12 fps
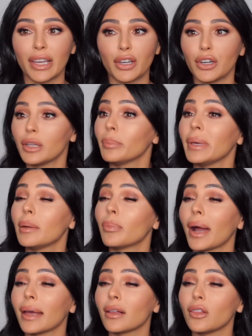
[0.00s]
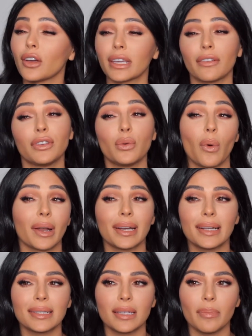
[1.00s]
could be a bridal look if you
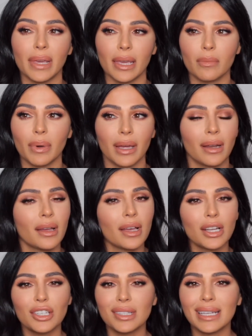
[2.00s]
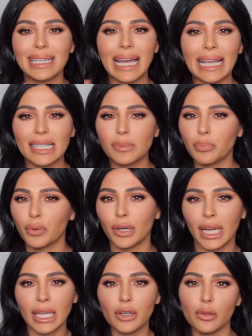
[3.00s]
wanted it to be, but just a nice,
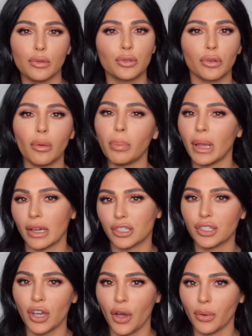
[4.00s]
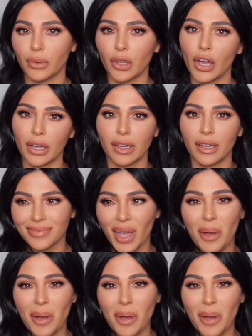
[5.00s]
pretty neutral blush tone look.